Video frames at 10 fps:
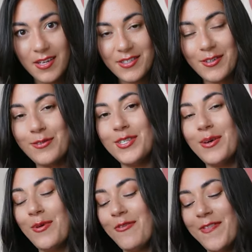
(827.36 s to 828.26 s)
So
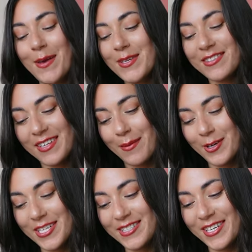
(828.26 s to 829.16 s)
some famous
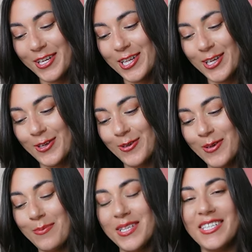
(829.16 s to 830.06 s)
celebrities
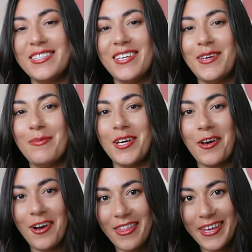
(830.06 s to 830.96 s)
include Melissa
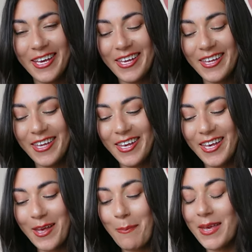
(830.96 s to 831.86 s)
McCarthy,
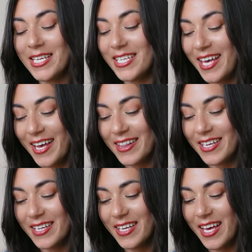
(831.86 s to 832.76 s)
Mindy
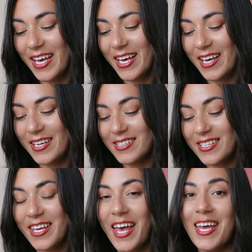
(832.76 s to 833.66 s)
Kaling,
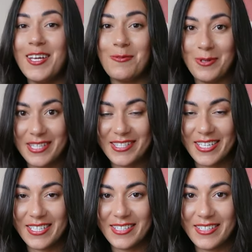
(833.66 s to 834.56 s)
and Kate
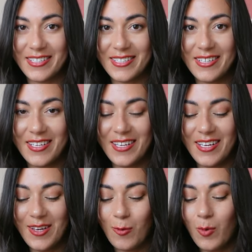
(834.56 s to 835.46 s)
Winslet.
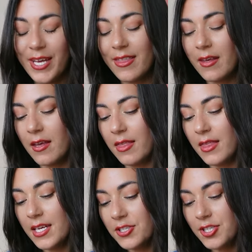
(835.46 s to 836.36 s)
With
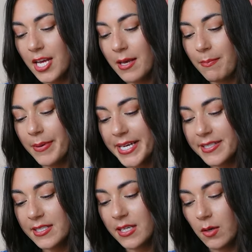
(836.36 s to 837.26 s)
this shape,
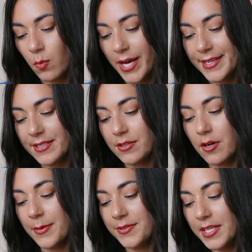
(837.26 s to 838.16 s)
bust and waist are
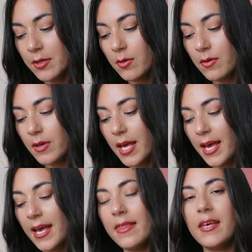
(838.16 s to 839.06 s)
almost equal
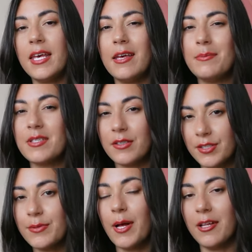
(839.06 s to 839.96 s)
and the hips are
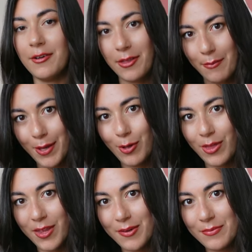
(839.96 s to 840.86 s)
smaller than
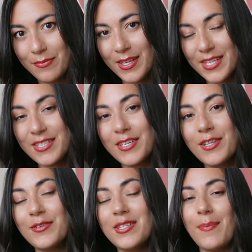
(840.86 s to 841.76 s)
both. This
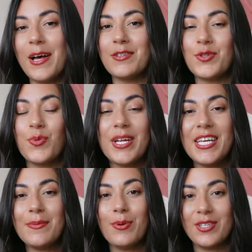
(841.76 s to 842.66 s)
includes about
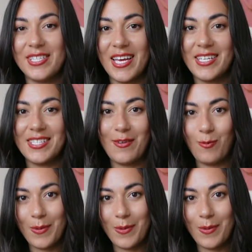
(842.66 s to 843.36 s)
20% of